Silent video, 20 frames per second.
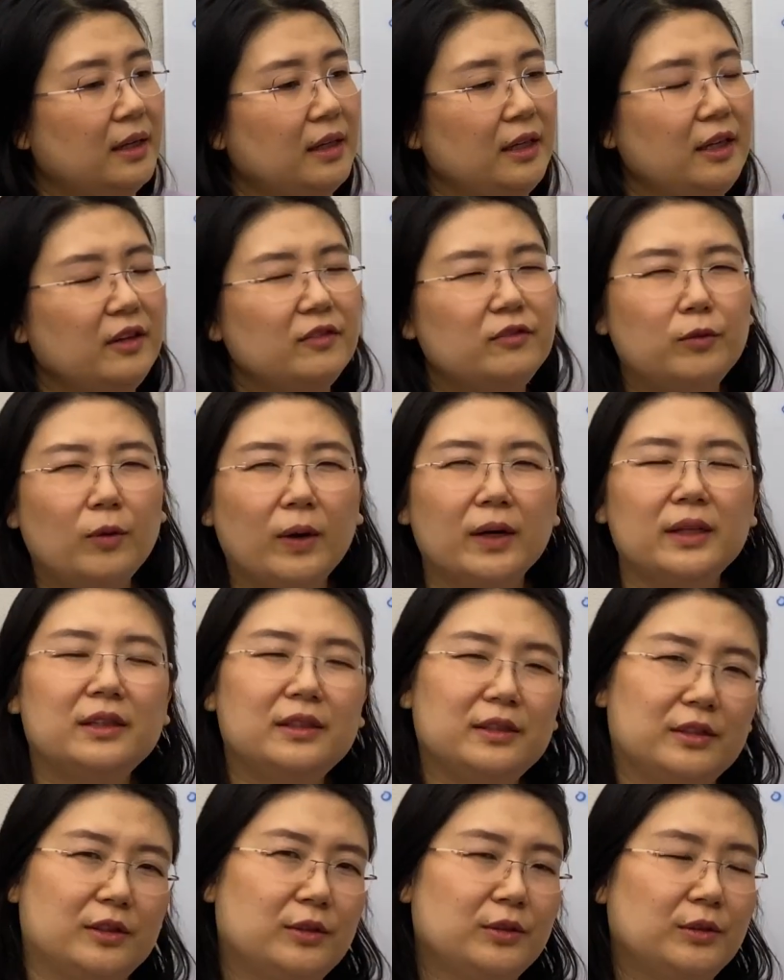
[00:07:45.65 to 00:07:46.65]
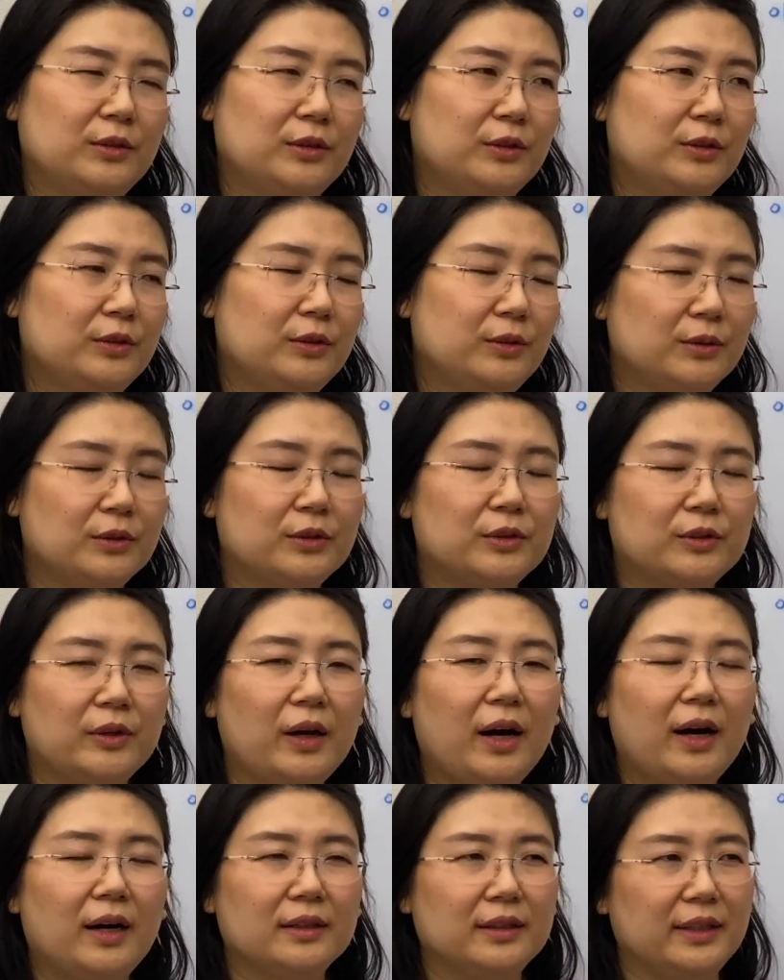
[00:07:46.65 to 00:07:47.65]
if water is too
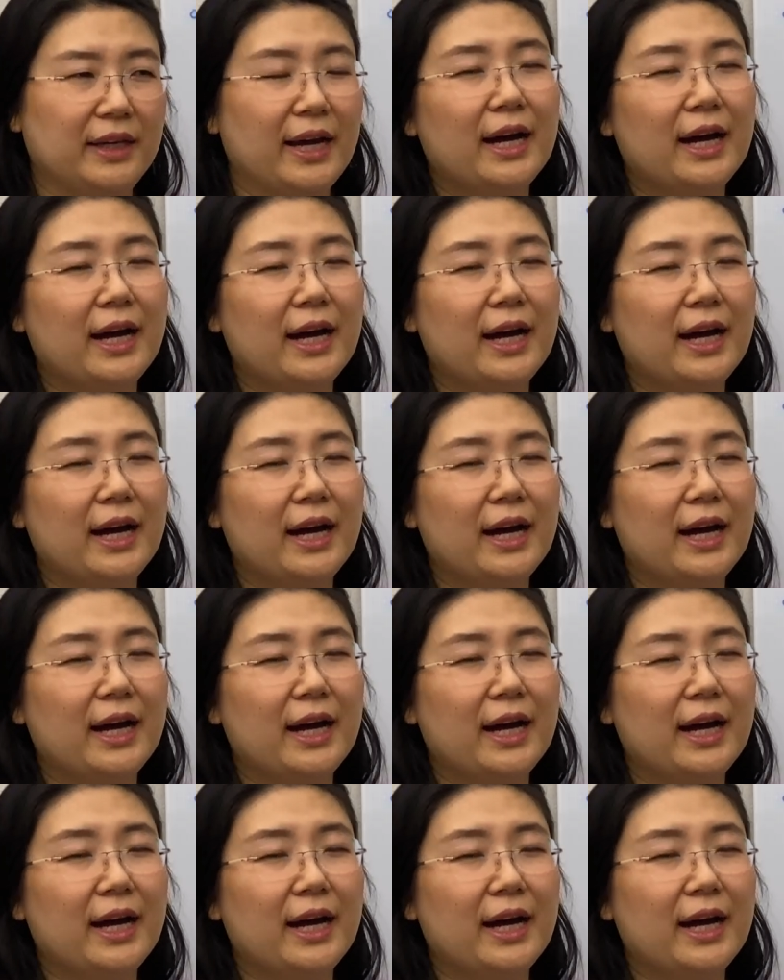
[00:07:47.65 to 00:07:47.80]
strong,